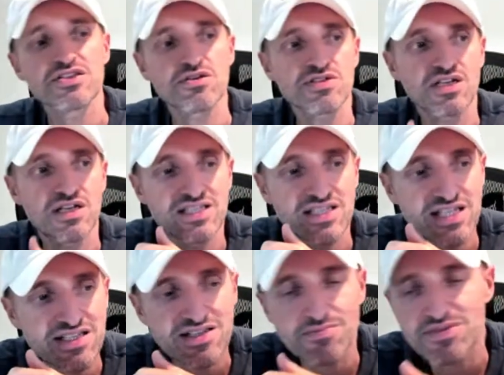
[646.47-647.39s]
So it's going to
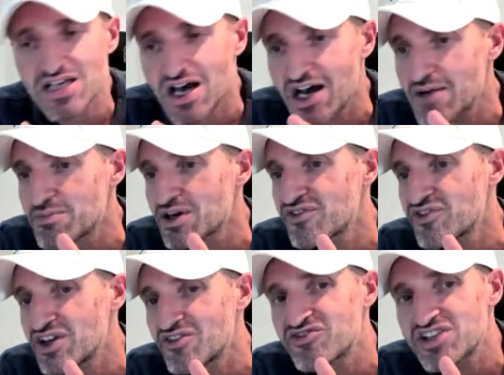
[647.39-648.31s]
need some time. But
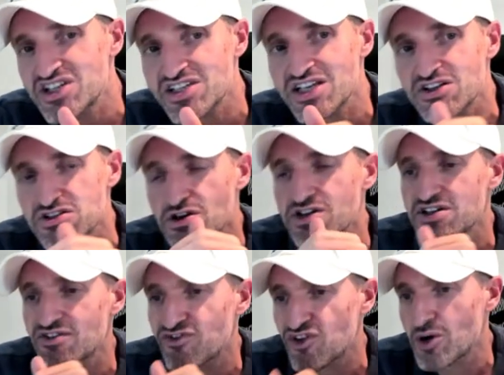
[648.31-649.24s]
if, if this thing starts
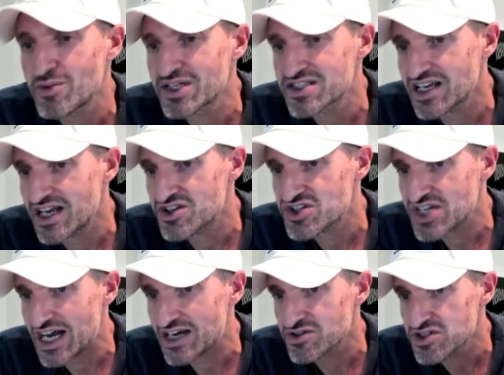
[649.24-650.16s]
confirming today's
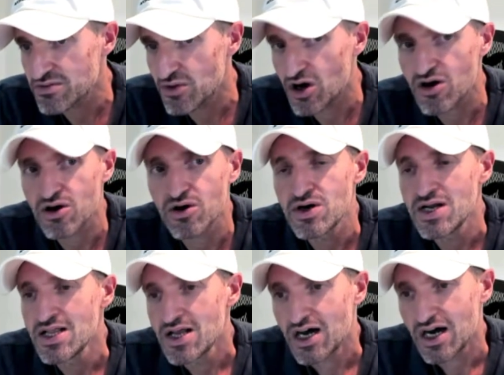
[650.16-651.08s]
channels tomorrow,
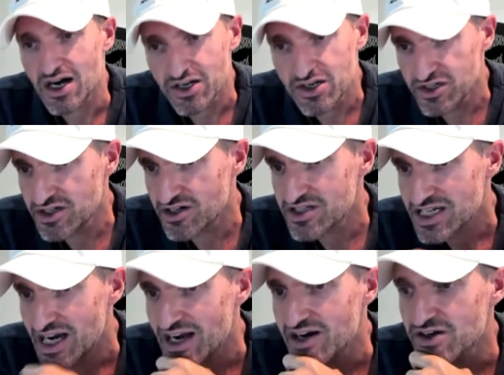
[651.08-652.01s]
uh, Goodyear
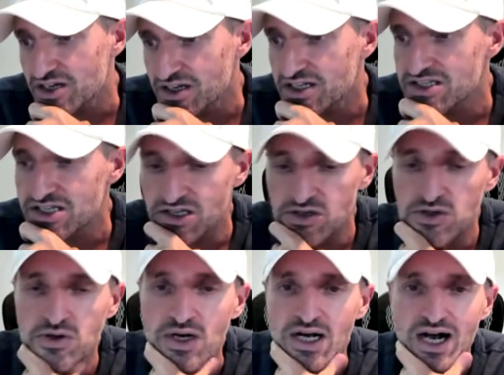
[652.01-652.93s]
Tire can
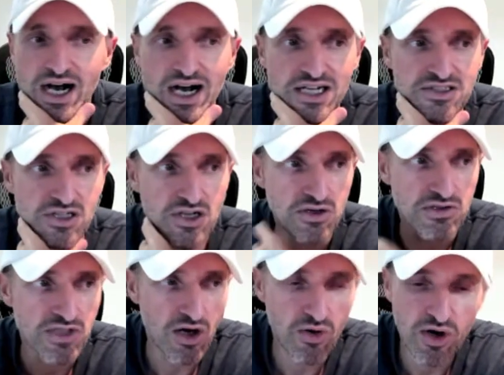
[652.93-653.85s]
continue uh, to go
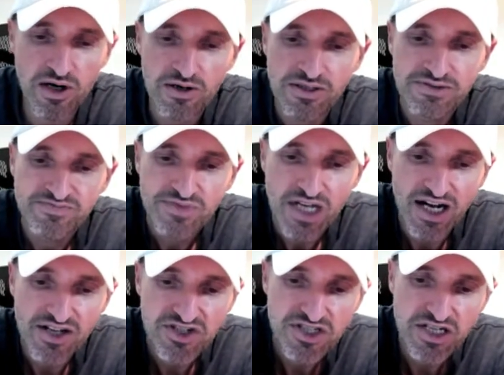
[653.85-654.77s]
lower.
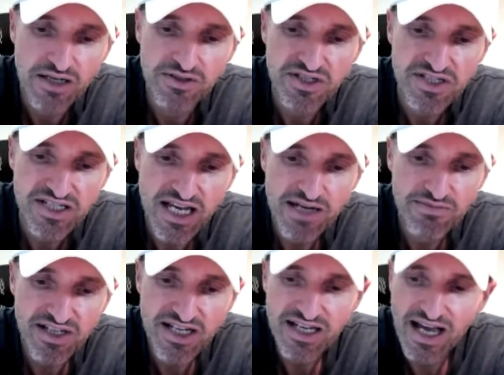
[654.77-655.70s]
Uh, so same
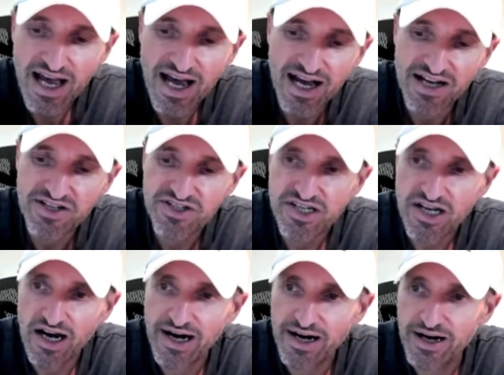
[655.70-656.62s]
thing as
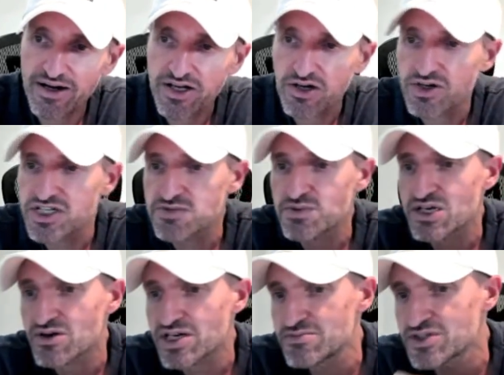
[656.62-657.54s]
uh, Krispy
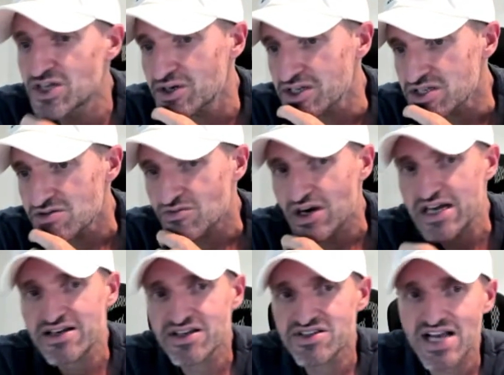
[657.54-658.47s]
Kreme donuts,
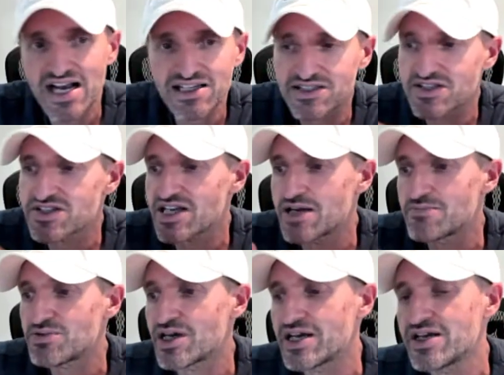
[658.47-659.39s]
right? Exactly the
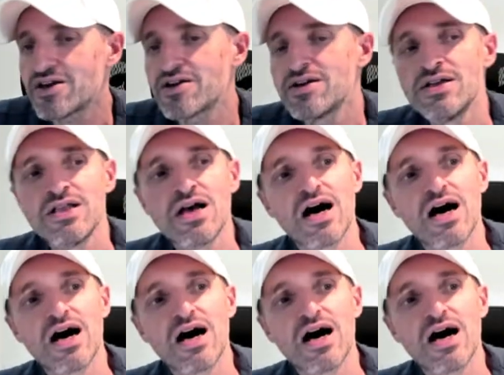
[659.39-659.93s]
same play here.